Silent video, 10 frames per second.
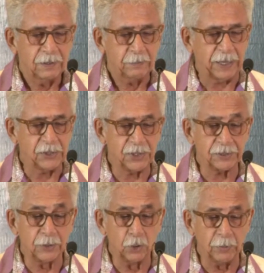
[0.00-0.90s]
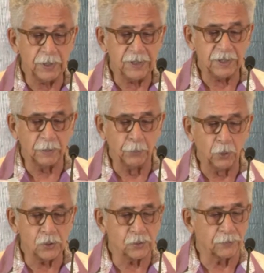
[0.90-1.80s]
Palaces are normally the
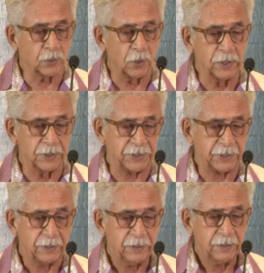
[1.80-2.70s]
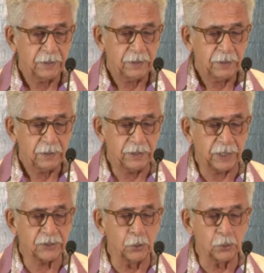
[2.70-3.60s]
abodes of royalty, the
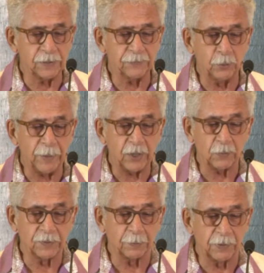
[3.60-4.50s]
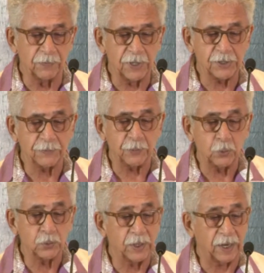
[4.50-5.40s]
exclusive domain of the privileged
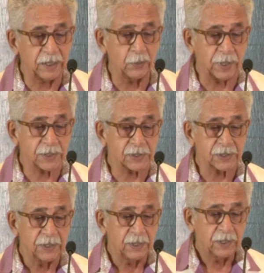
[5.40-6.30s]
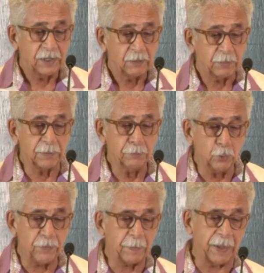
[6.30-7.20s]
few, the lucky ones. But
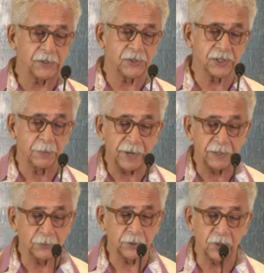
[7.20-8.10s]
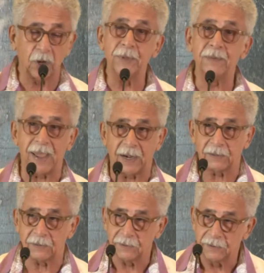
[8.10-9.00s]
movie palaces are meant for the common
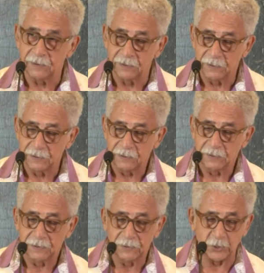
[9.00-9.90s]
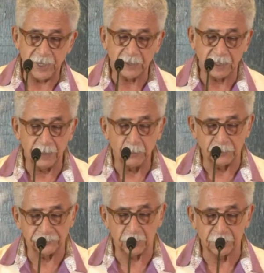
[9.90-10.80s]
man, to take time
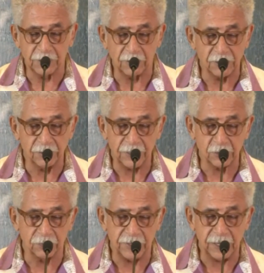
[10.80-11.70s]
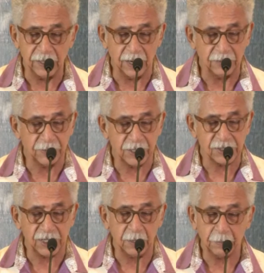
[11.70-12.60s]
off from the drudgeries of daily life and
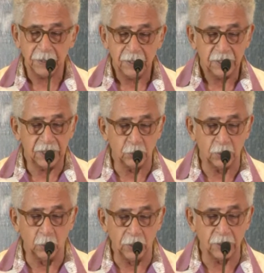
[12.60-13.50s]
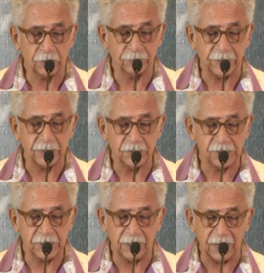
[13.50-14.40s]
escape into a world of
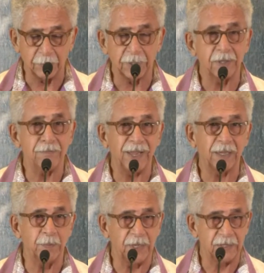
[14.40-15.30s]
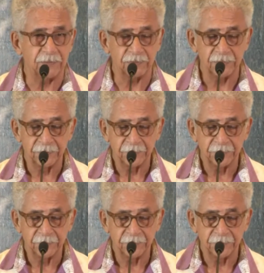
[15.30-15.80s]
fantasy, glamour, and make-believe.